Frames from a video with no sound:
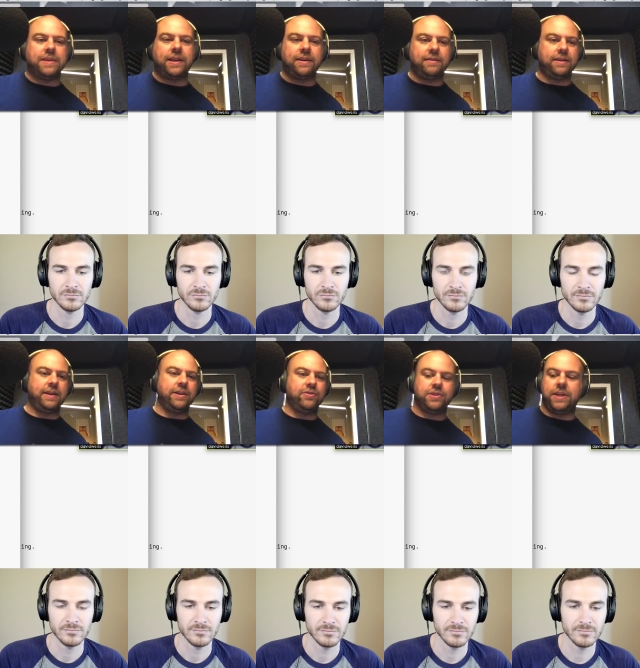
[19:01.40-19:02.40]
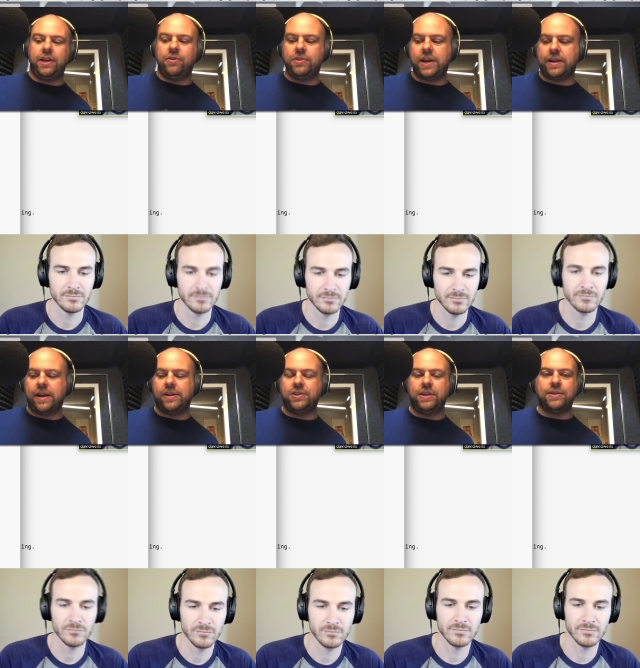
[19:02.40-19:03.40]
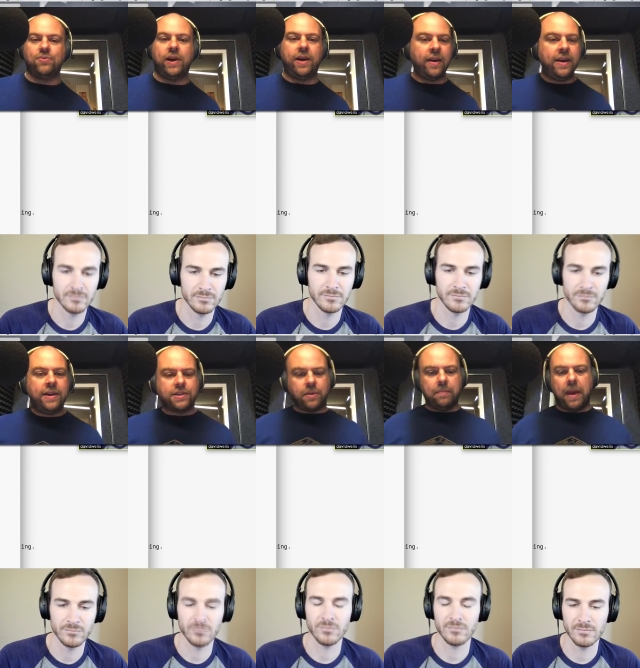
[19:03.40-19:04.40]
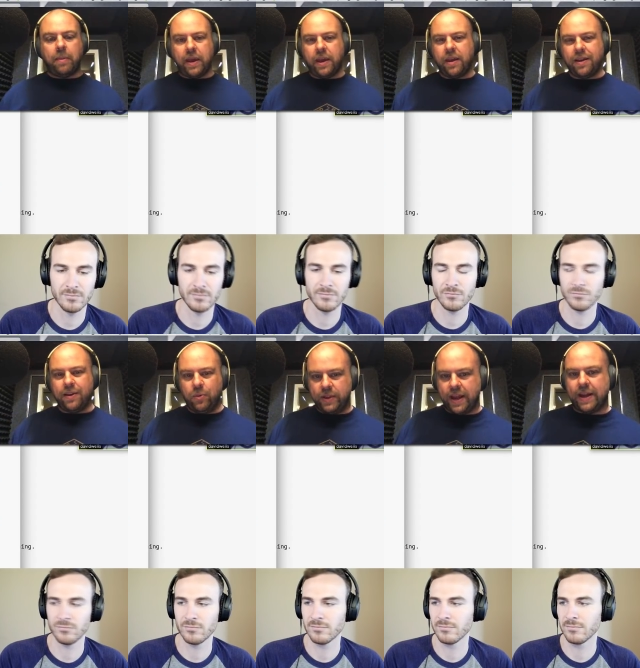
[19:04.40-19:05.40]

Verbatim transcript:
Speaker 1: like interesting new technology as well. So maybe would the